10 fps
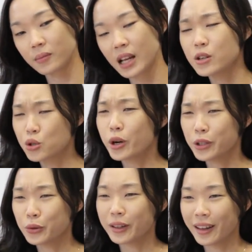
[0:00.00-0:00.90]
enjoy
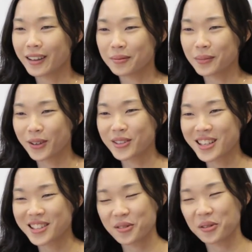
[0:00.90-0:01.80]
doing that, because
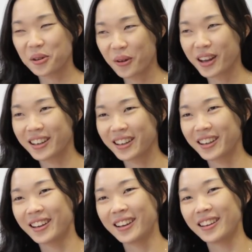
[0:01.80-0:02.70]
that's the only way
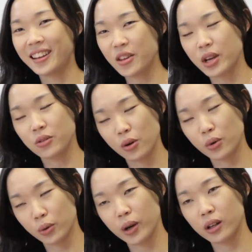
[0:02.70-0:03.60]
that you can do your
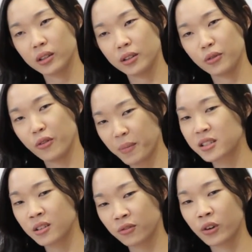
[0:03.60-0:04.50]
work well, if you have
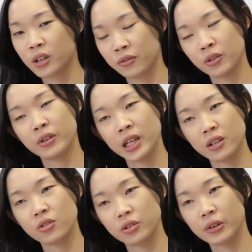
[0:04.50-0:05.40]
passion for it and if you really
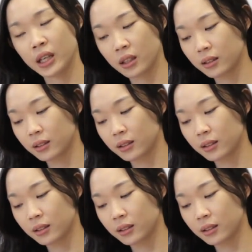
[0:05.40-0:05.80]
enjoy doing it.